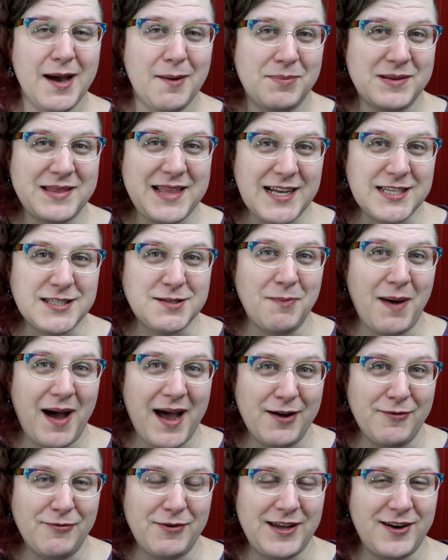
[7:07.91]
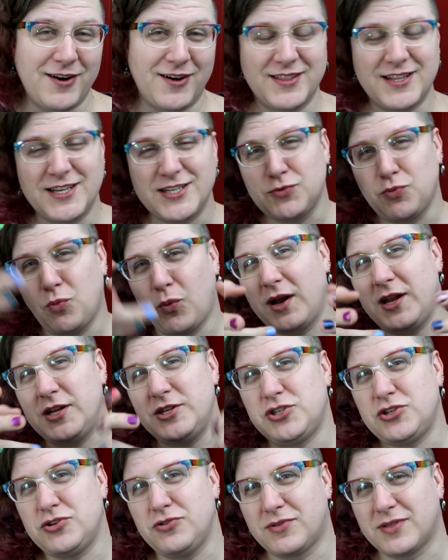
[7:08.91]
But that's my read on this. What
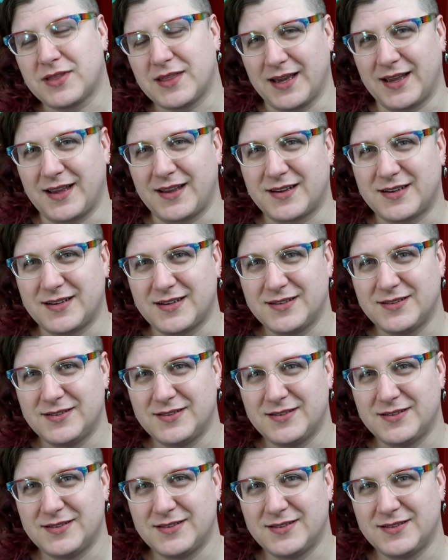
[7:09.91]
did you think?